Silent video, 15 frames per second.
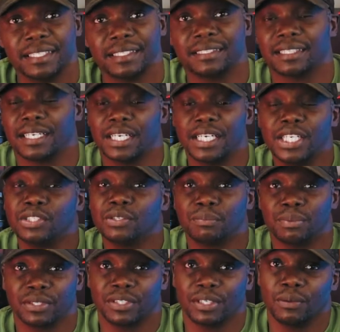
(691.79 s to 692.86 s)
it's
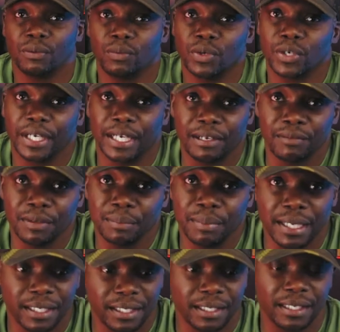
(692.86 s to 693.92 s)
100% worth every
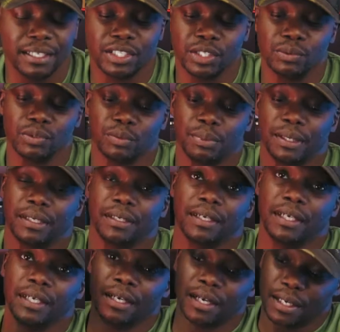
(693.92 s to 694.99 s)
penny that you would spend
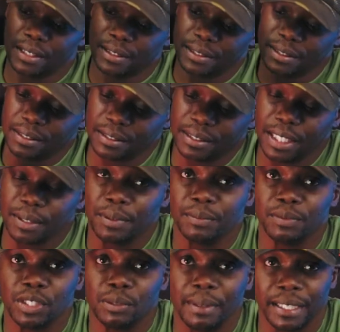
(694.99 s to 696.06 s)
on the
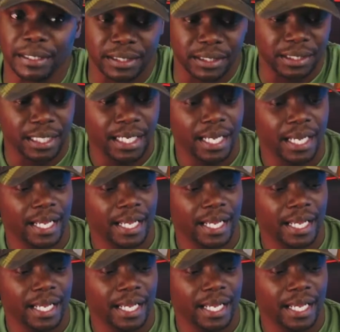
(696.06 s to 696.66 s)
CMMG Banshee.